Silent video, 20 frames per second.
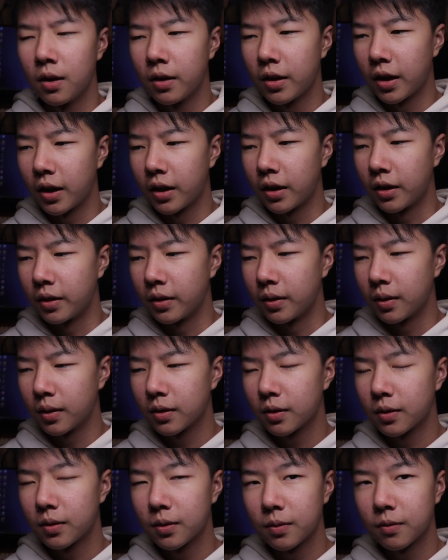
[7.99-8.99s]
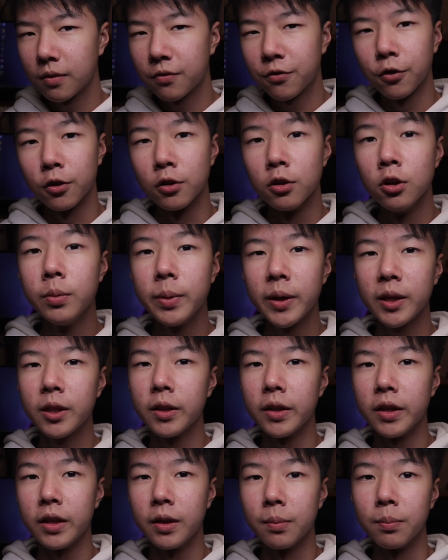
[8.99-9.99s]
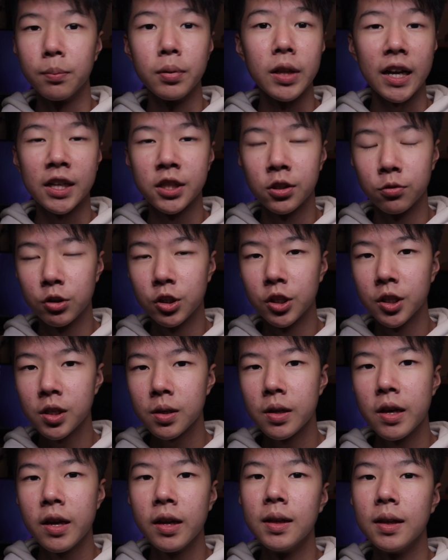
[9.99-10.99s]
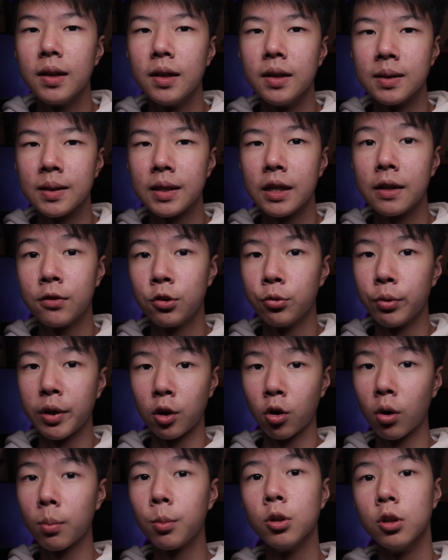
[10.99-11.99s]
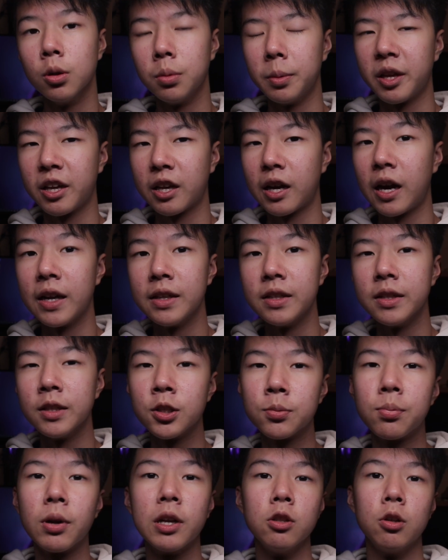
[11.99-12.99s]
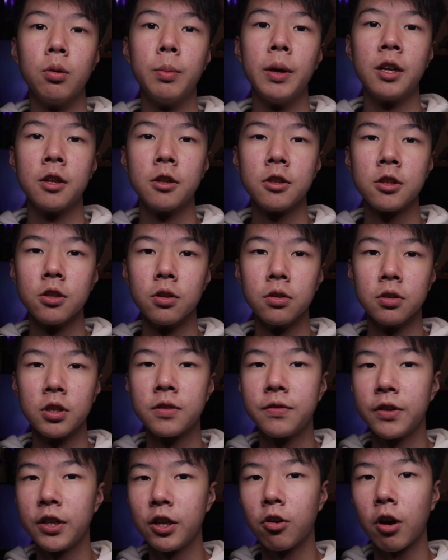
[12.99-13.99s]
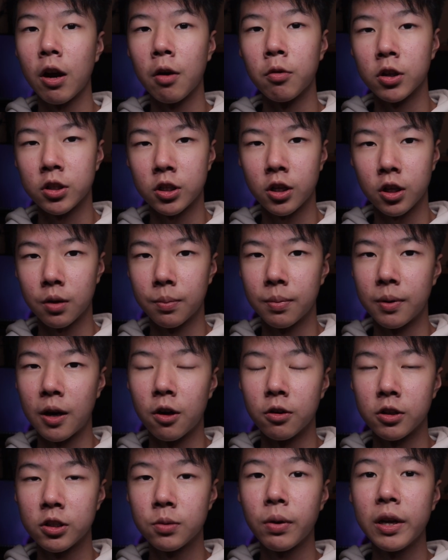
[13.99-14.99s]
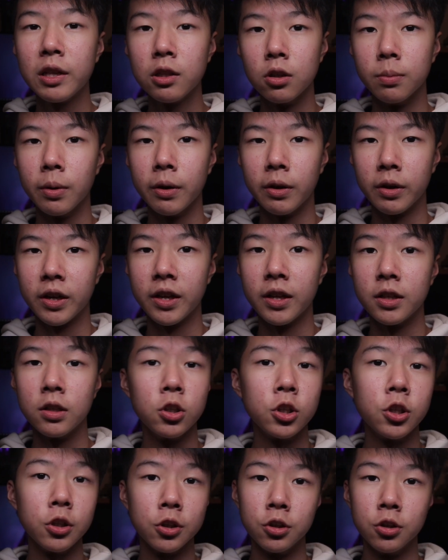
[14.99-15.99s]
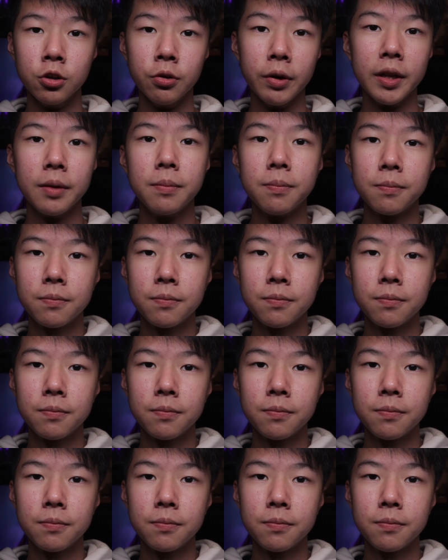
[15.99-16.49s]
And for lubing the black switches, instead of doing normal lubing, I did spray lubing. So this video I want to talk about spray lubing and should you do it.